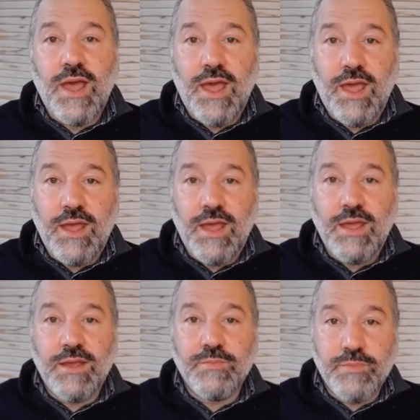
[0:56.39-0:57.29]

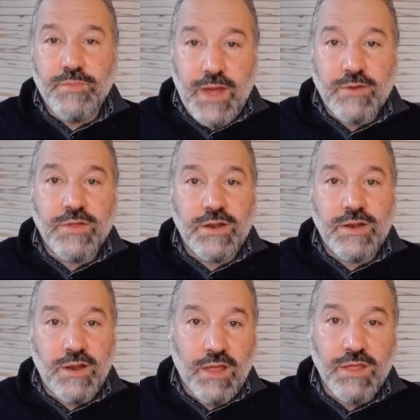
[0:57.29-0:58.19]
a better
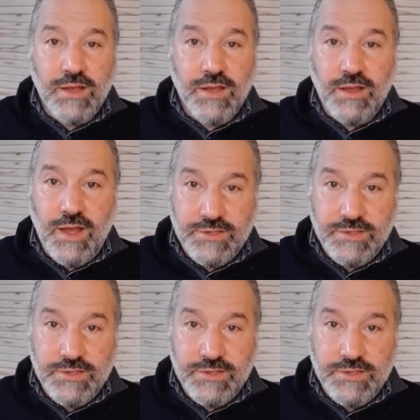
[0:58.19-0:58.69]
than nothing